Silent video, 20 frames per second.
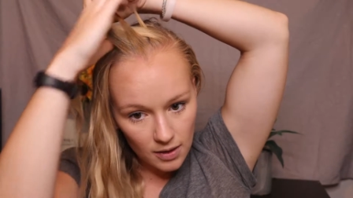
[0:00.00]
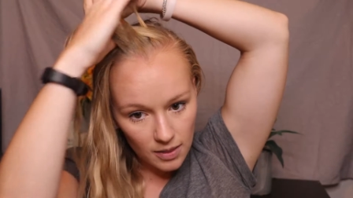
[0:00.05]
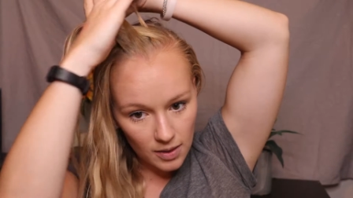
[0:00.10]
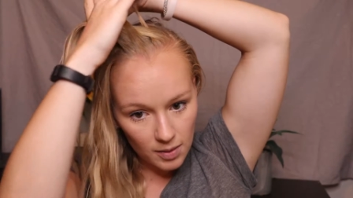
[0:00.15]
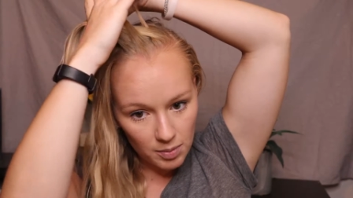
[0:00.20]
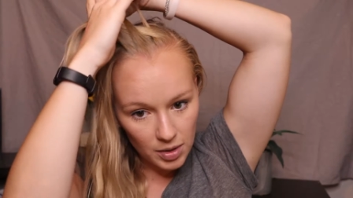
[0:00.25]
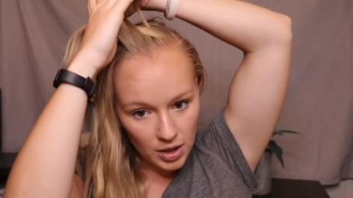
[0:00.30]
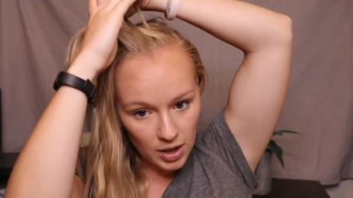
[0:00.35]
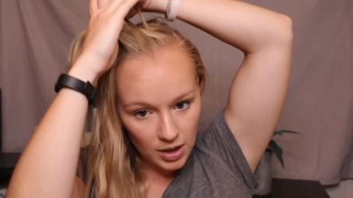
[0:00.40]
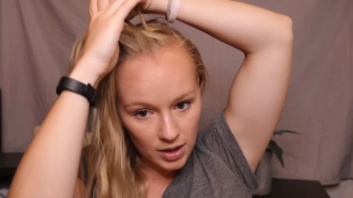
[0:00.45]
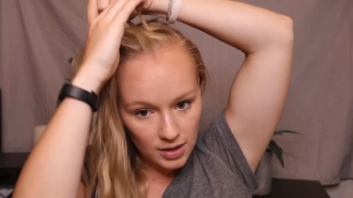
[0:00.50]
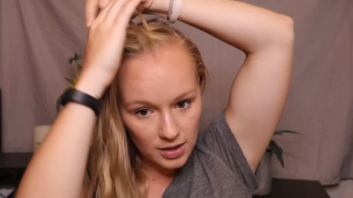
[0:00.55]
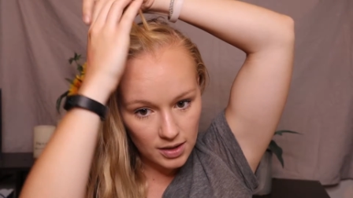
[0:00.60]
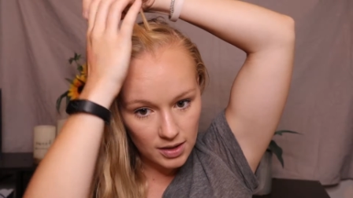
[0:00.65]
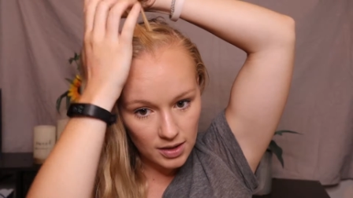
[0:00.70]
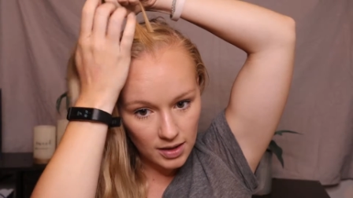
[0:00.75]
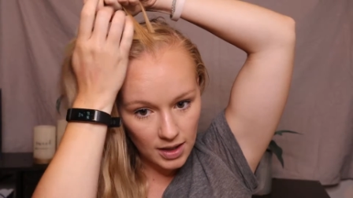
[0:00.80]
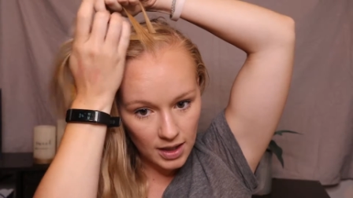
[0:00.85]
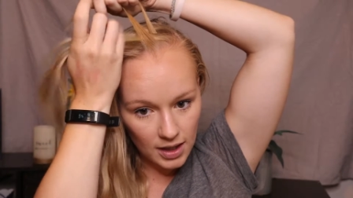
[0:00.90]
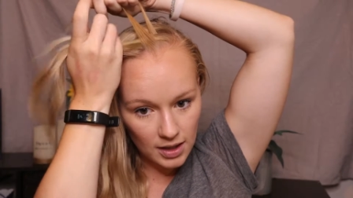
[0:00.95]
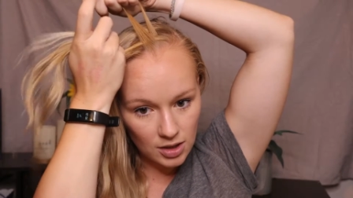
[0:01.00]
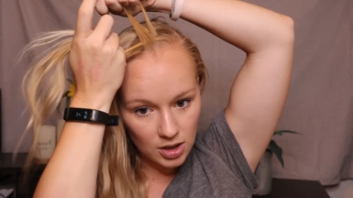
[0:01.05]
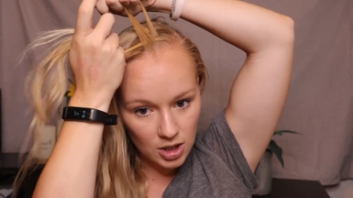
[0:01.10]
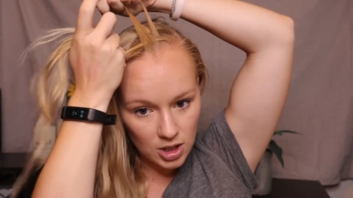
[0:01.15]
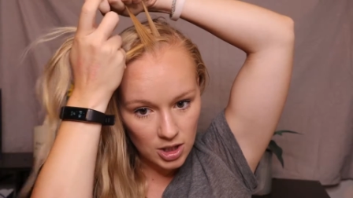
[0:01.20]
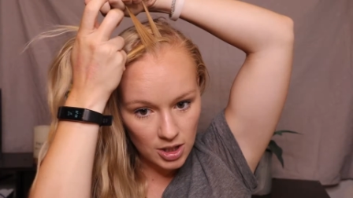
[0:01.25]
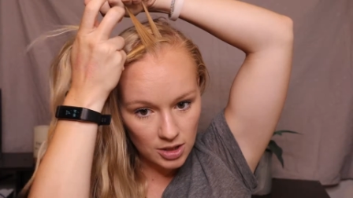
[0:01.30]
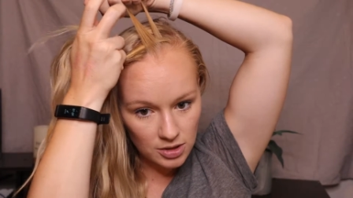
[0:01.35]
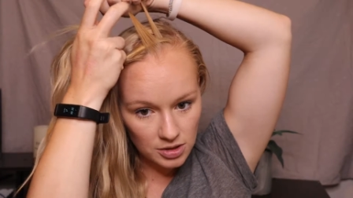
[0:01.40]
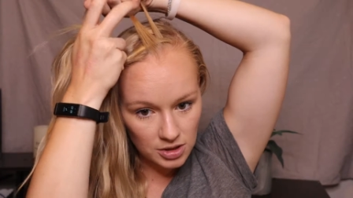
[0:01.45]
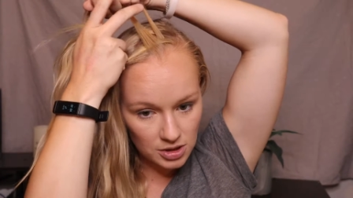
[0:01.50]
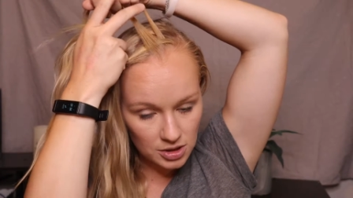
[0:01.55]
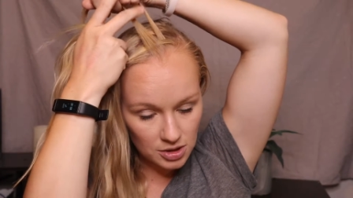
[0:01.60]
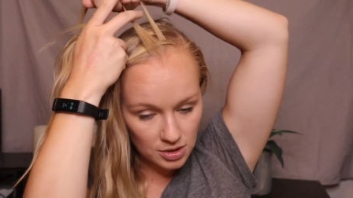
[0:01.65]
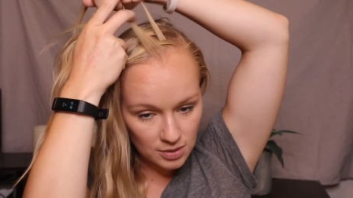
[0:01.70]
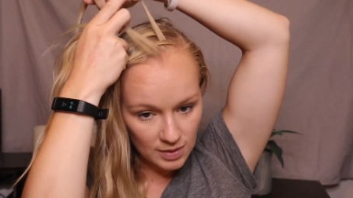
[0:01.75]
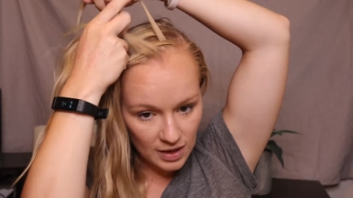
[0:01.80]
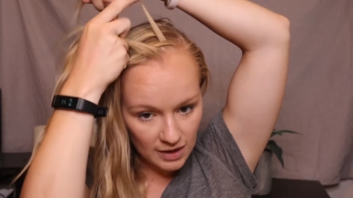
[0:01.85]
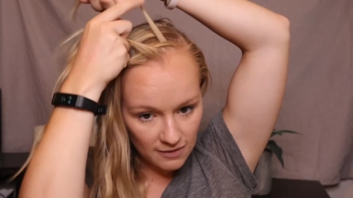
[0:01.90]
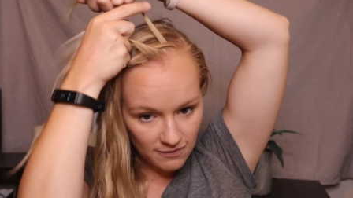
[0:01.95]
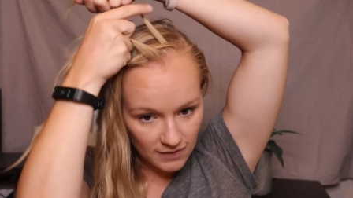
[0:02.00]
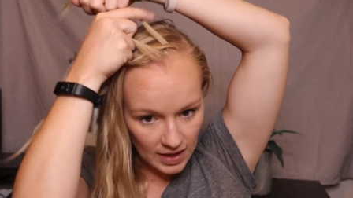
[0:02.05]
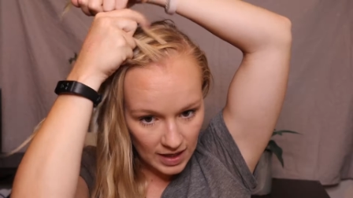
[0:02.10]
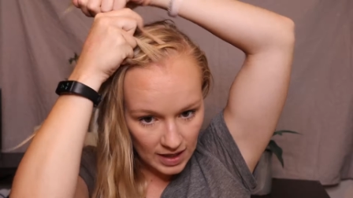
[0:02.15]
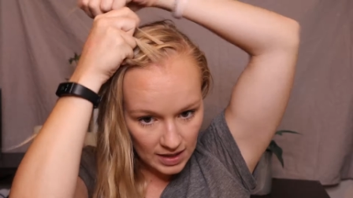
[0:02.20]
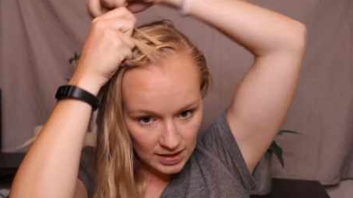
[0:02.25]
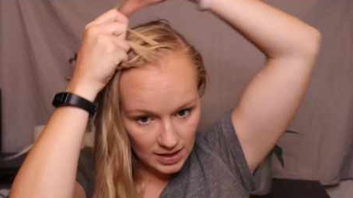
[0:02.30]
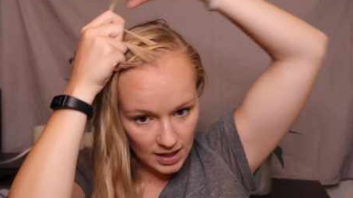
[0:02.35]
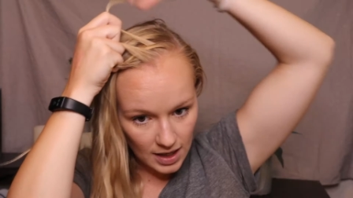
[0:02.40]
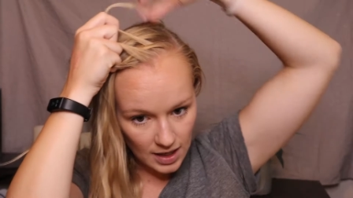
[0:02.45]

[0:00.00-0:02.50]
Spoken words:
the part that is closest to my face,